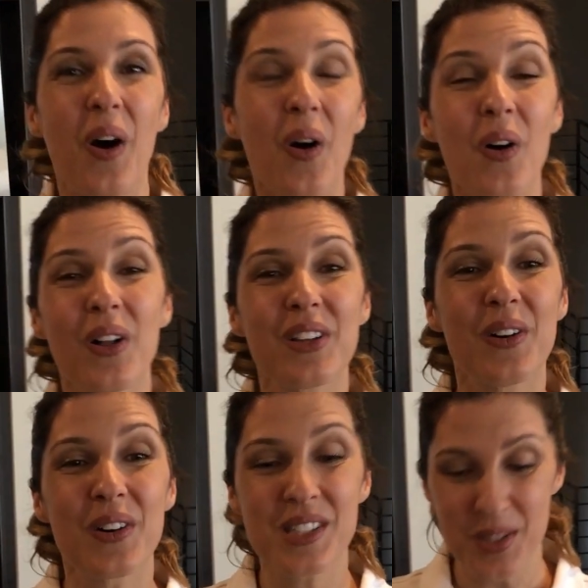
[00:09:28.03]
all
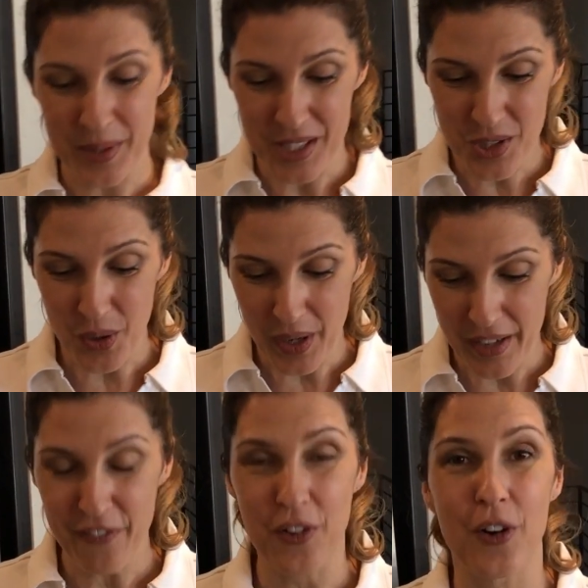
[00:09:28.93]
yours to enjoy
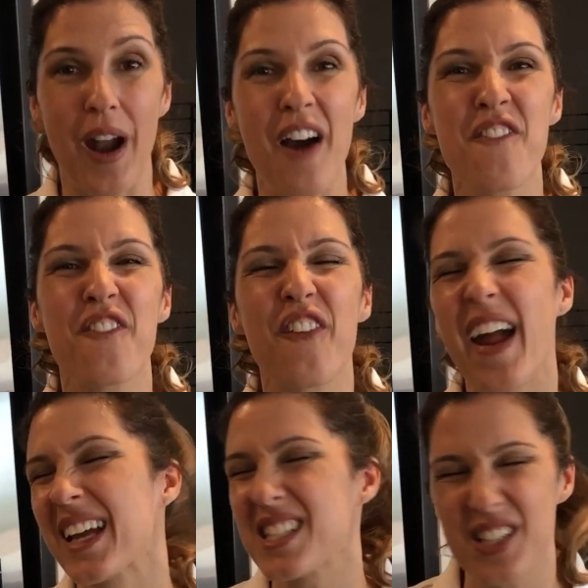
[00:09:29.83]
for a
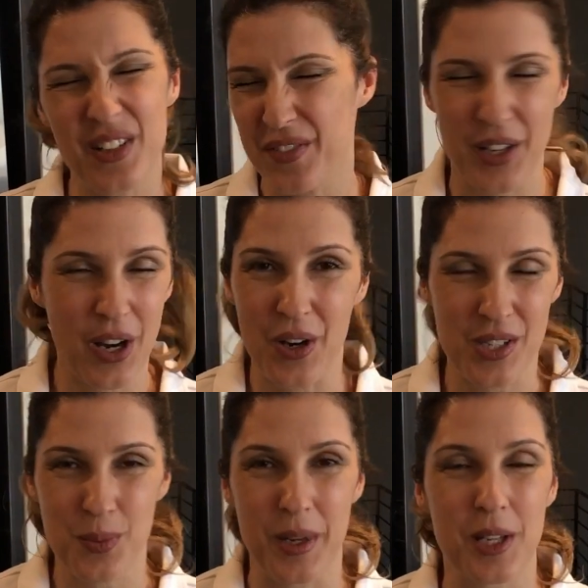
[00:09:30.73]
fraction of the
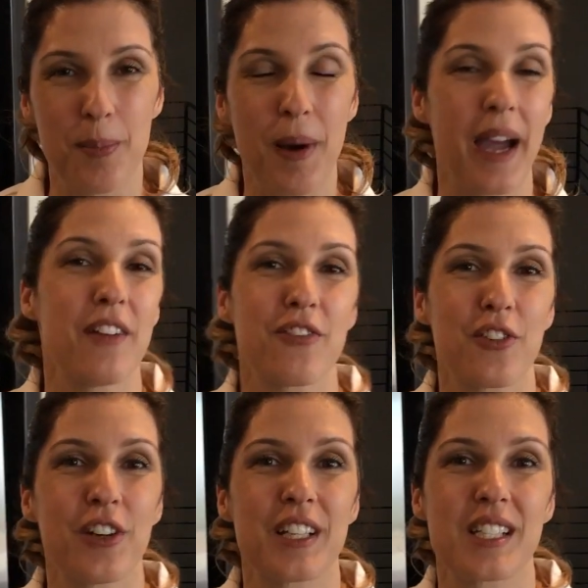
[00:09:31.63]
cost when you pay
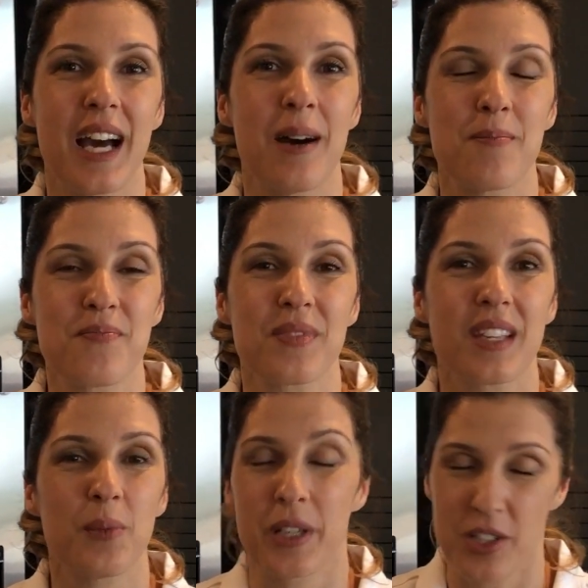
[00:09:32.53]
for it,
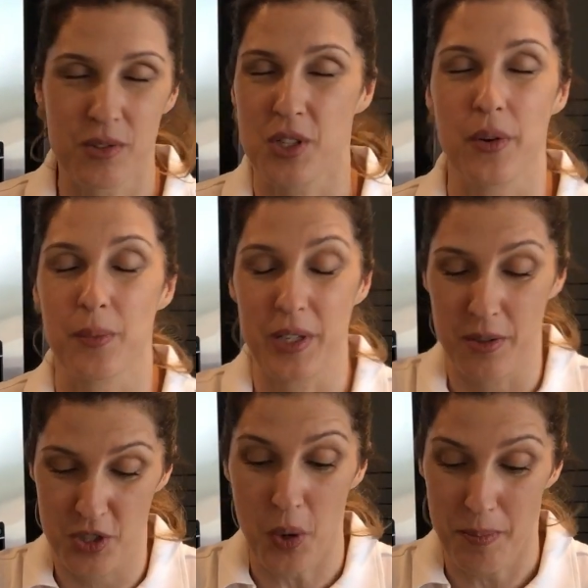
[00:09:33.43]
when you
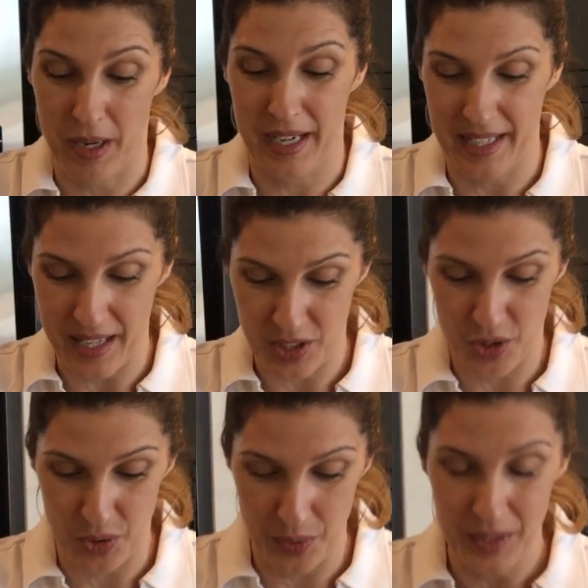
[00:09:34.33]
don't buy it and
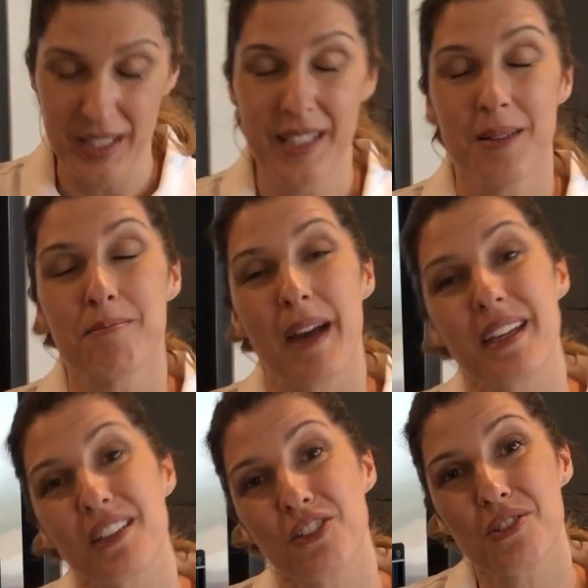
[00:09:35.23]
you
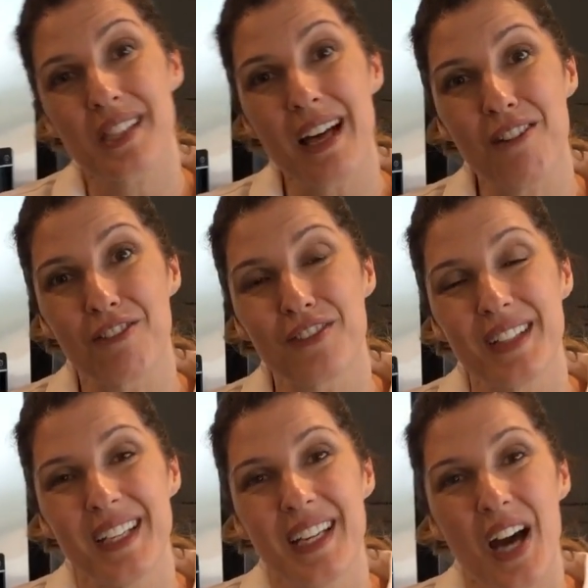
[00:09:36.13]
make it yourself.
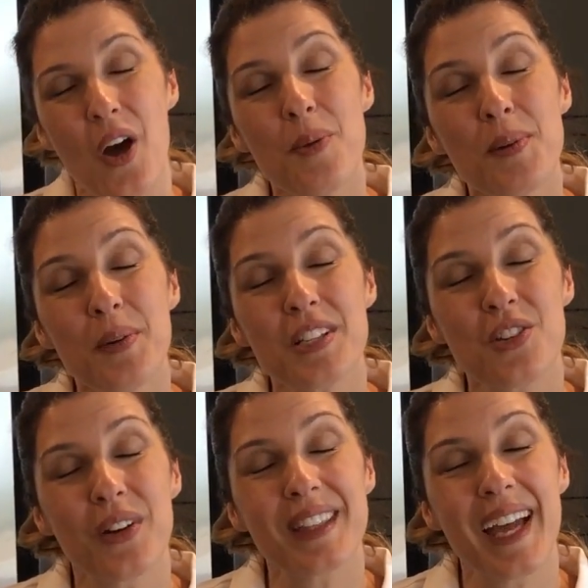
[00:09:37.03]
Hope you
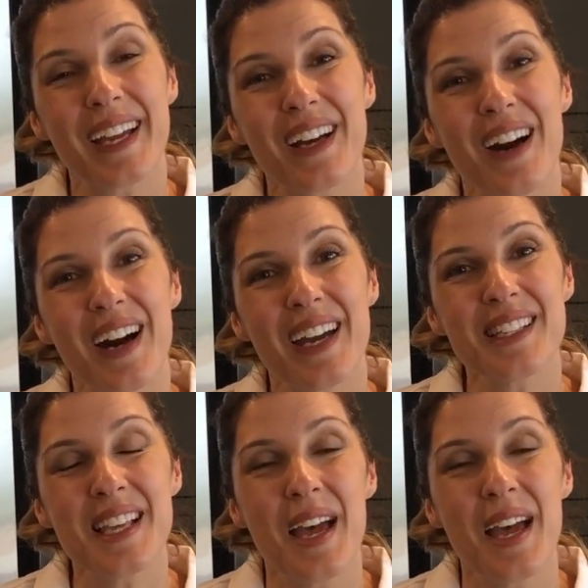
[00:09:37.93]
enjoyed that, guys.